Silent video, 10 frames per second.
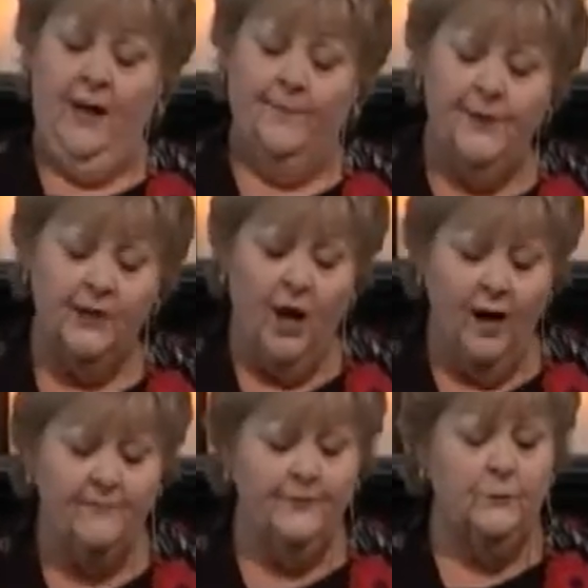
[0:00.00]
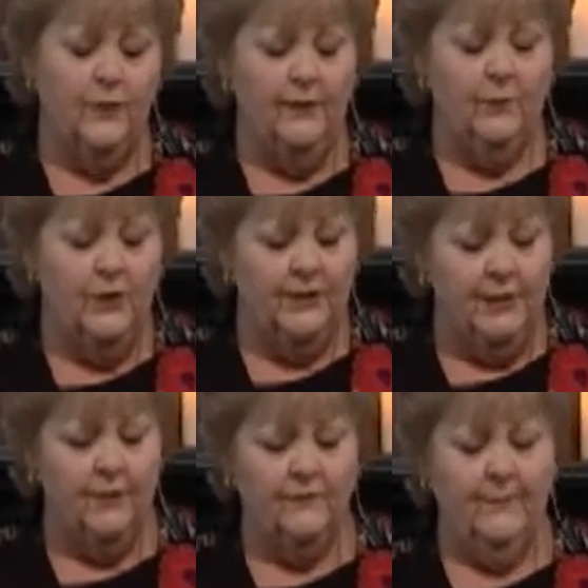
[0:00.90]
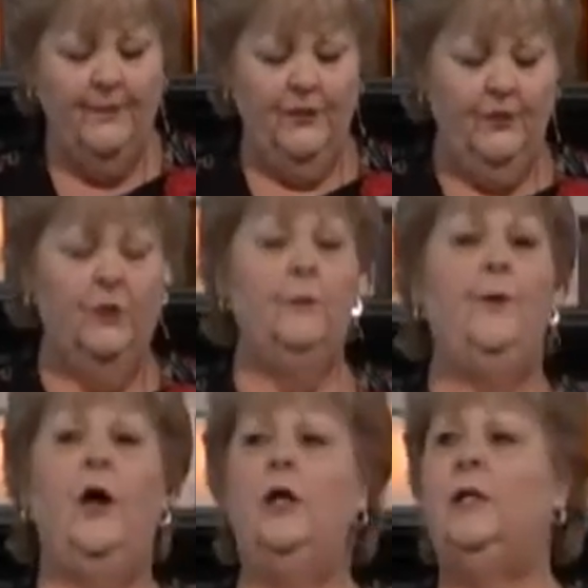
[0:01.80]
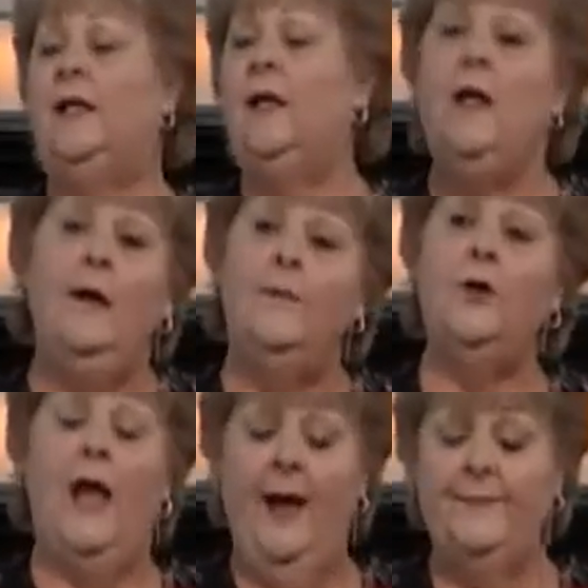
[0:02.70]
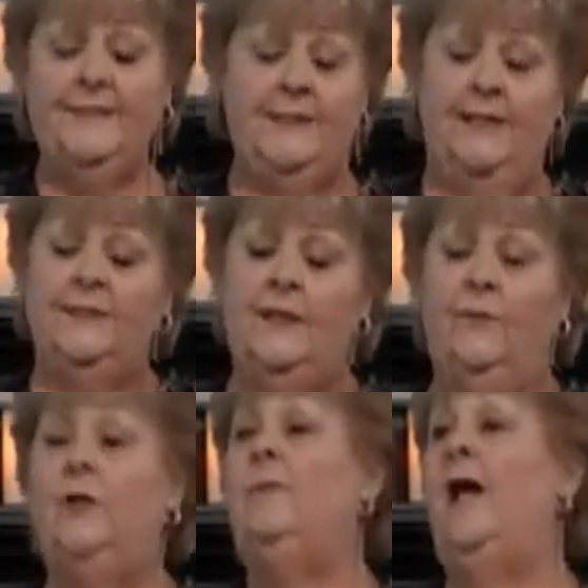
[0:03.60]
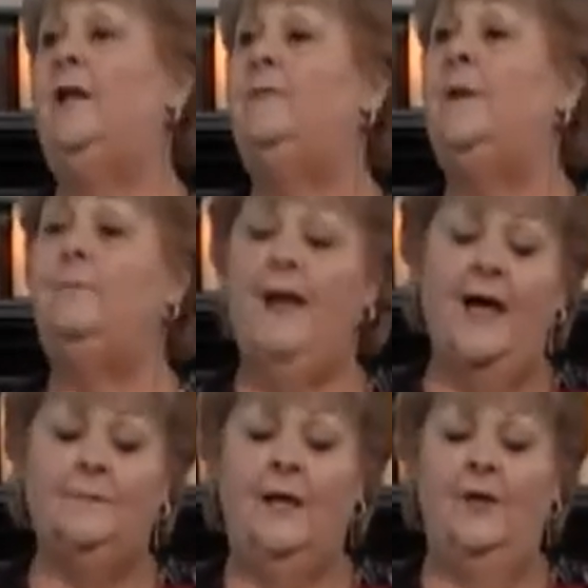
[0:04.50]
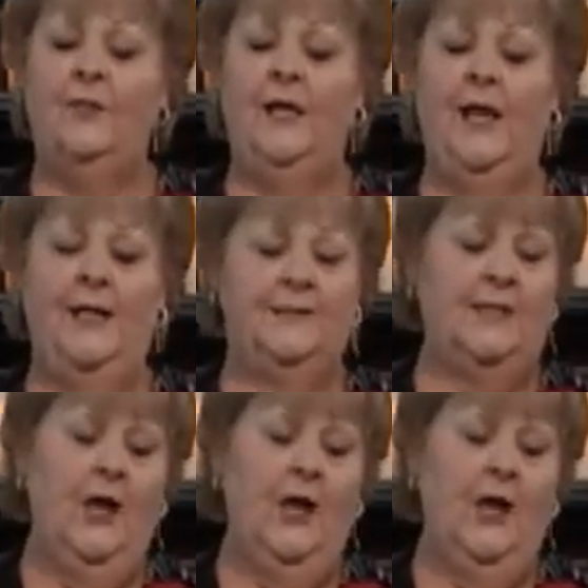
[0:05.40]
but often we will hear from a third party, perhaps that someone might have been bad-mouthing us,